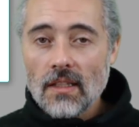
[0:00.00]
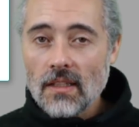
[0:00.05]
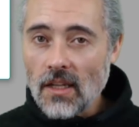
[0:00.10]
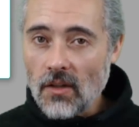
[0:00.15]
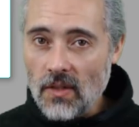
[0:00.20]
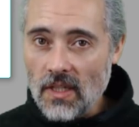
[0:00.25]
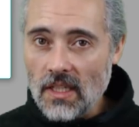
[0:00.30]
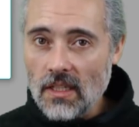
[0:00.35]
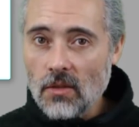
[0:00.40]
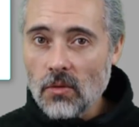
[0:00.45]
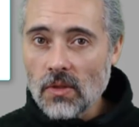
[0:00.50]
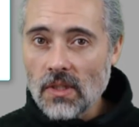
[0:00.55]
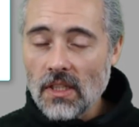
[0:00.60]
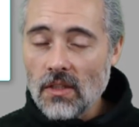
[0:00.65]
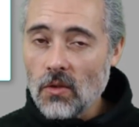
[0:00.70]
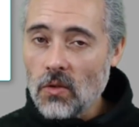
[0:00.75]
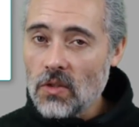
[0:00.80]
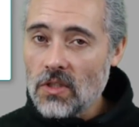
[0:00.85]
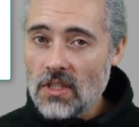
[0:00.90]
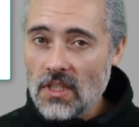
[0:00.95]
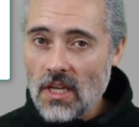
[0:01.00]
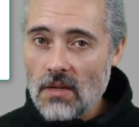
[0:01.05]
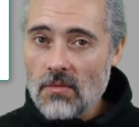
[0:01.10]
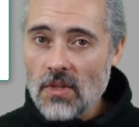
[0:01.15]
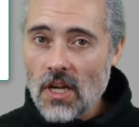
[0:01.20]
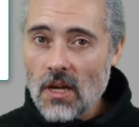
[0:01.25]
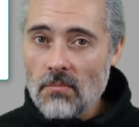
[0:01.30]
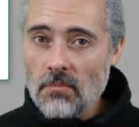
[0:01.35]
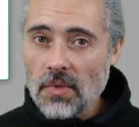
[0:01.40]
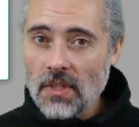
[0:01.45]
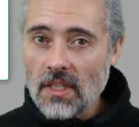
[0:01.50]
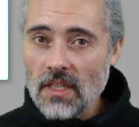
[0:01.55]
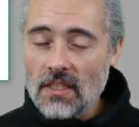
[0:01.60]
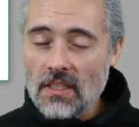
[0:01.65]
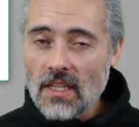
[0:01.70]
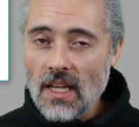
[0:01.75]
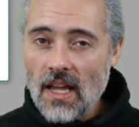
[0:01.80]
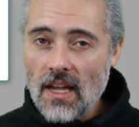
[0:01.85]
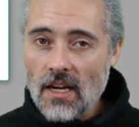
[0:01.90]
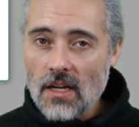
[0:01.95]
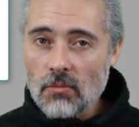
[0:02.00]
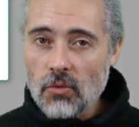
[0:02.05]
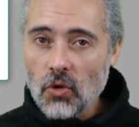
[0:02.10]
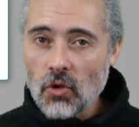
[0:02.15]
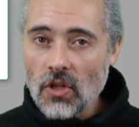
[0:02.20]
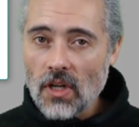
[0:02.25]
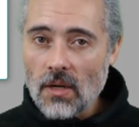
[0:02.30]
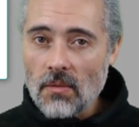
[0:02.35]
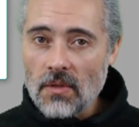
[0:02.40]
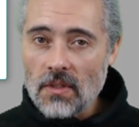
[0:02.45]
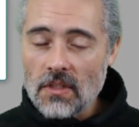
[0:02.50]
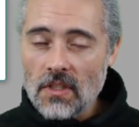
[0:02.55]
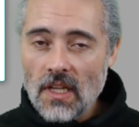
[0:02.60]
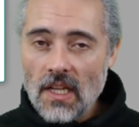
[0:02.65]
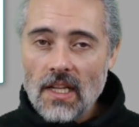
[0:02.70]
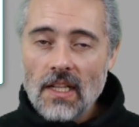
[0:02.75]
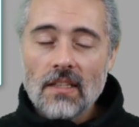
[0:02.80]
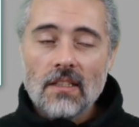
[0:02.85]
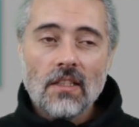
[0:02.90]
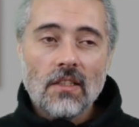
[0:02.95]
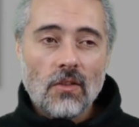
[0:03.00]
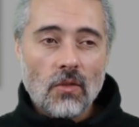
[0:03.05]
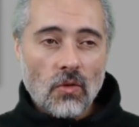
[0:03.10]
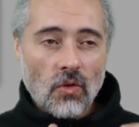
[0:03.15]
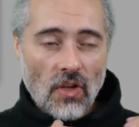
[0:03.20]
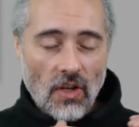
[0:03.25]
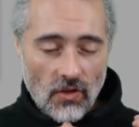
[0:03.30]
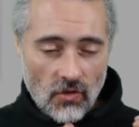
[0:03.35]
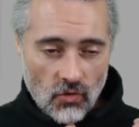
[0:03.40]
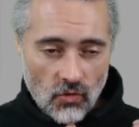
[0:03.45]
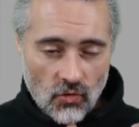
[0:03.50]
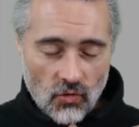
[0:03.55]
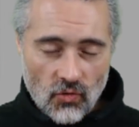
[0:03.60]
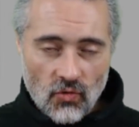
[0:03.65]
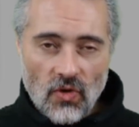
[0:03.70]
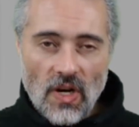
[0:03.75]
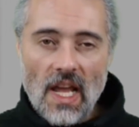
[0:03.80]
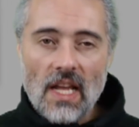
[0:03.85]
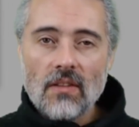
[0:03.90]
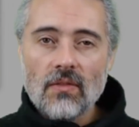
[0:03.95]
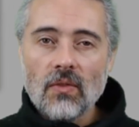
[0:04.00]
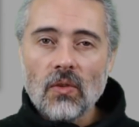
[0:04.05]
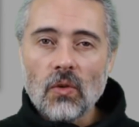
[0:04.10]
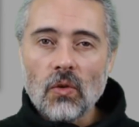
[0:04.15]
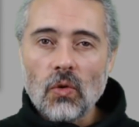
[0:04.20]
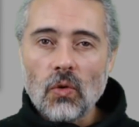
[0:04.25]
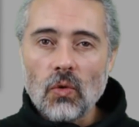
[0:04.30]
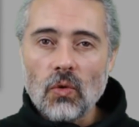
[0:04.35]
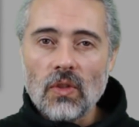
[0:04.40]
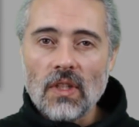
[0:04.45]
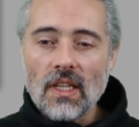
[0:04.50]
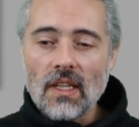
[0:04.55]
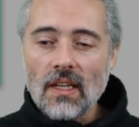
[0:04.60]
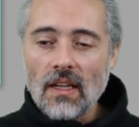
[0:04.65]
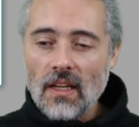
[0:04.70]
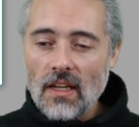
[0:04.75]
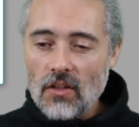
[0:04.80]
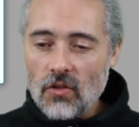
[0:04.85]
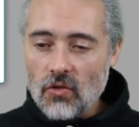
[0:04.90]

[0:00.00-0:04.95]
Now equally, those same companies hire programmers to do dreadful coding,